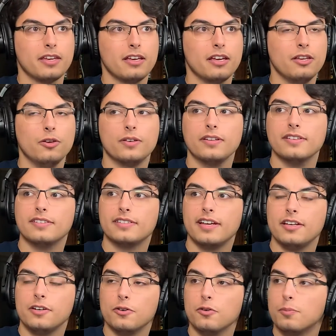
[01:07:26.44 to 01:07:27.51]
you can set
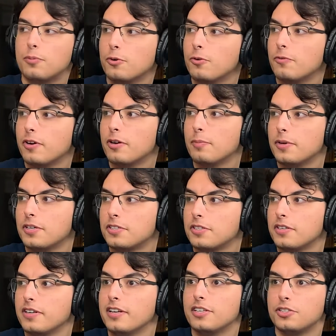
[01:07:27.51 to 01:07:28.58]
your own profile picture
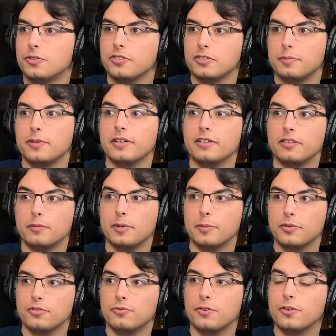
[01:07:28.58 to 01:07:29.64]
and it shows up on other
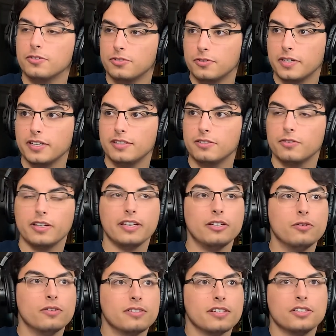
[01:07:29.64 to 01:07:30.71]
people's phones, right? So like you
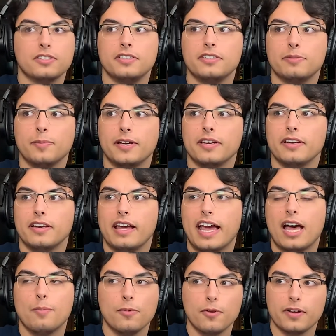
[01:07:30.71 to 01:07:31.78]
essentially just make an
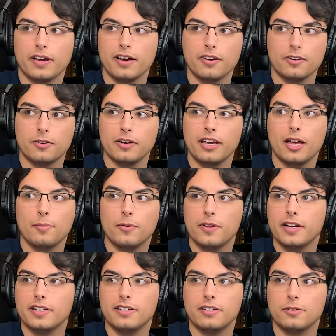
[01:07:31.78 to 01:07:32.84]
Apple account or Apple
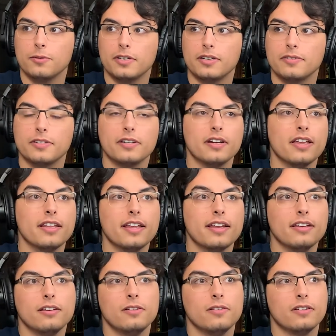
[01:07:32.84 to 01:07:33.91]
ID or whatever, and
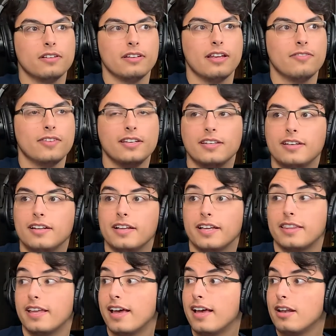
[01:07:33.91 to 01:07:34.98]
then if they did it like
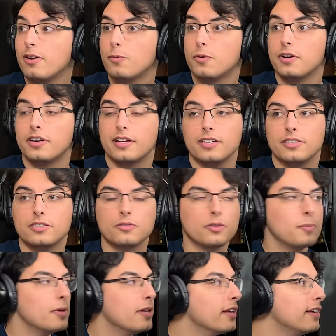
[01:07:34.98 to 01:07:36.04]
that, where it could just
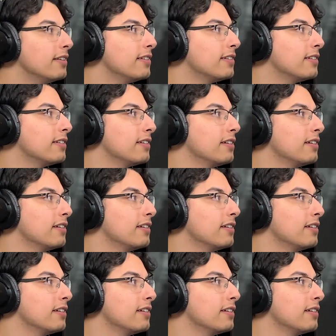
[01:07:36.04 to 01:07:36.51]
replace